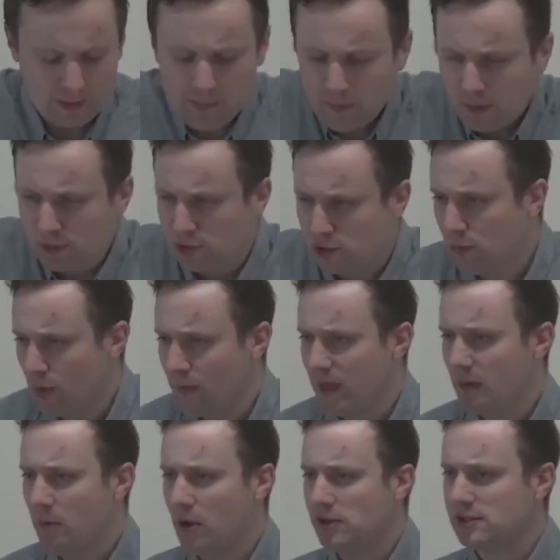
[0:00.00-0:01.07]
People do
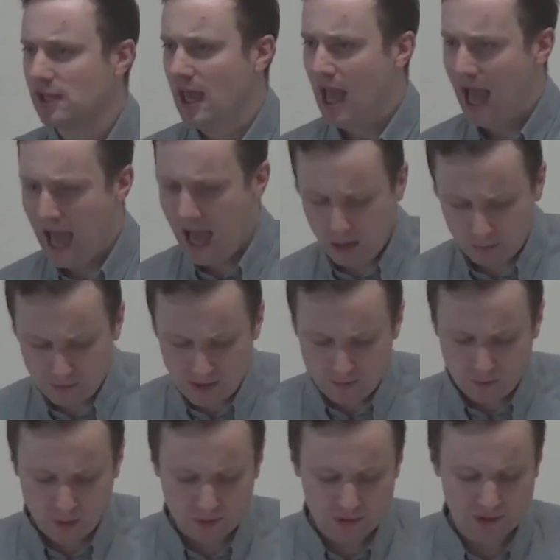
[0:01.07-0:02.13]
what they want, how
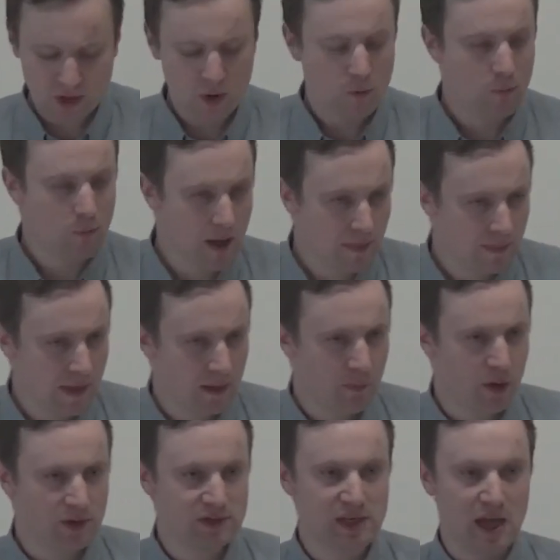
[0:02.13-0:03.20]
they want, when
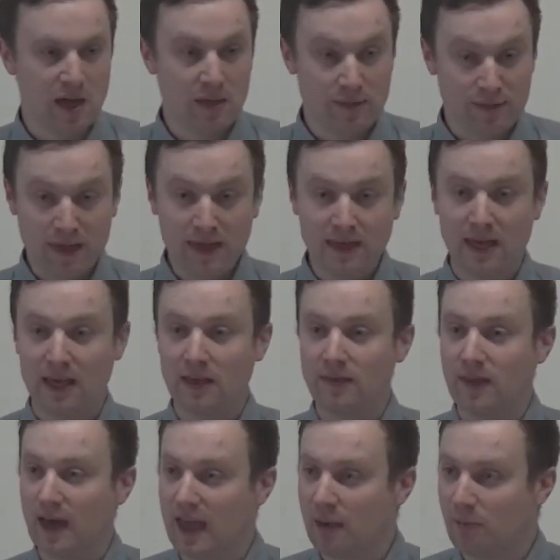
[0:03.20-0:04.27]
they want,
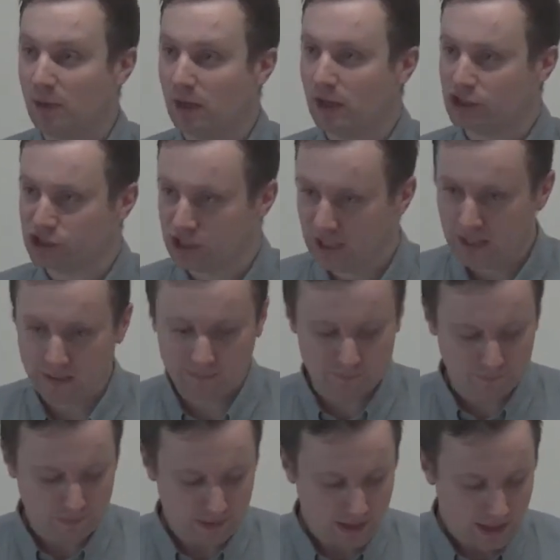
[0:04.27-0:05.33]
thinking that it will
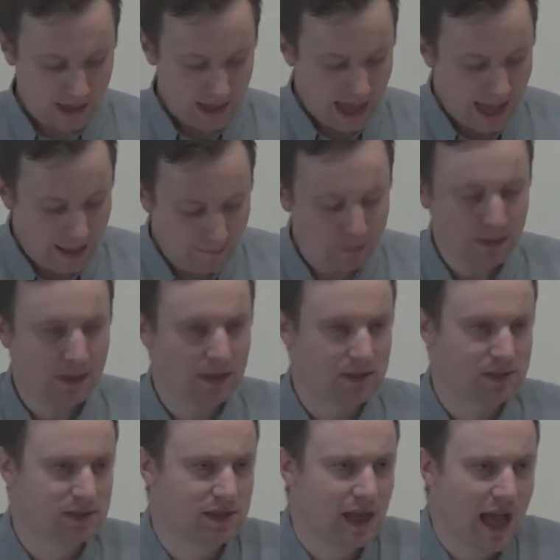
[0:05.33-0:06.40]
achieve
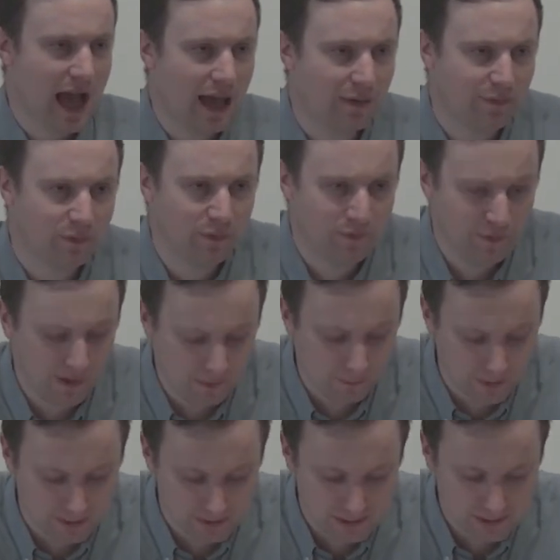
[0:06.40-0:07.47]
happiness and
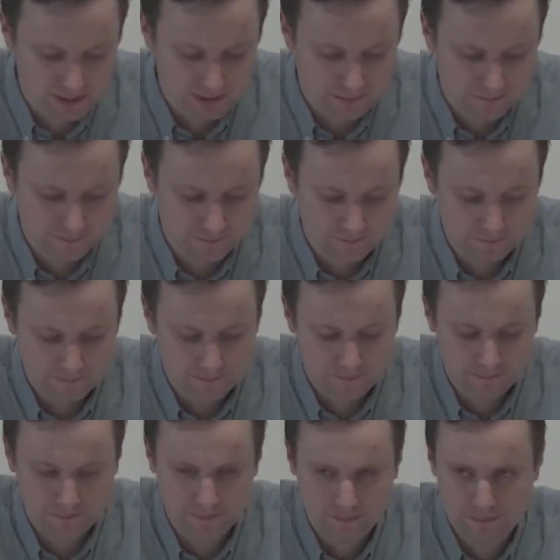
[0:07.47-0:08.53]
fulfillment.
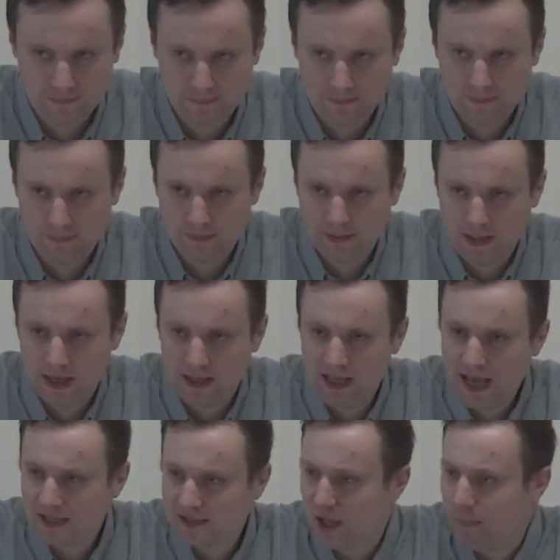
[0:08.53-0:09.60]

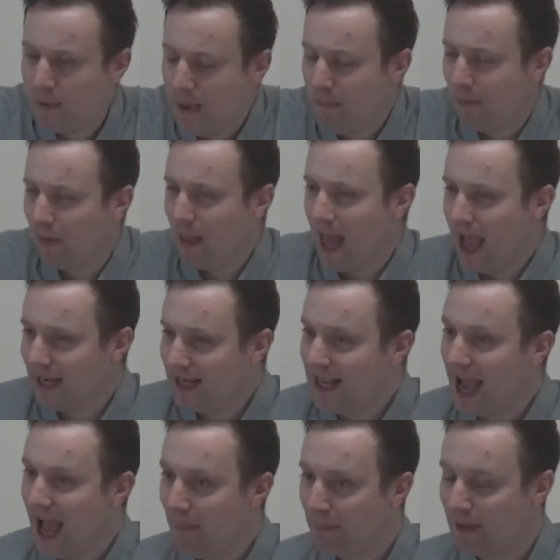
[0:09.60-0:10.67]
And yet, are people
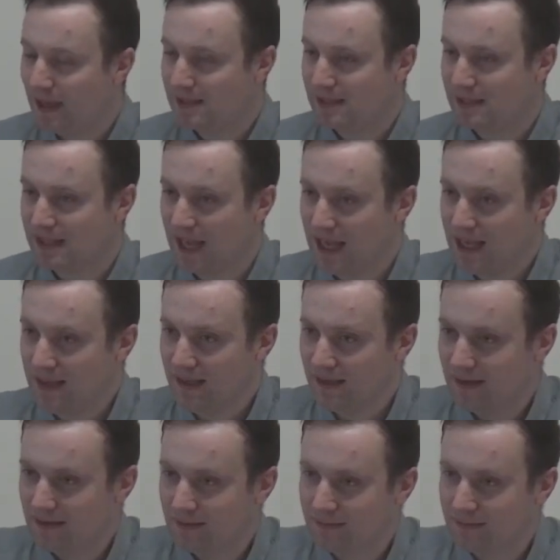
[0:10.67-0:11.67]
any happier today?